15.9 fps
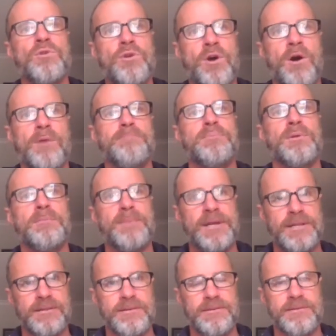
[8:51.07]

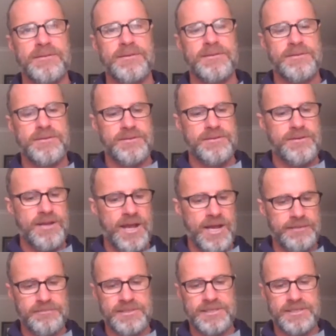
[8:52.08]
complement
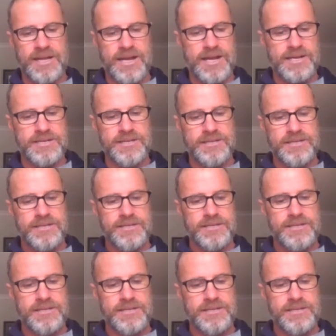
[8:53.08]
Adam Saad,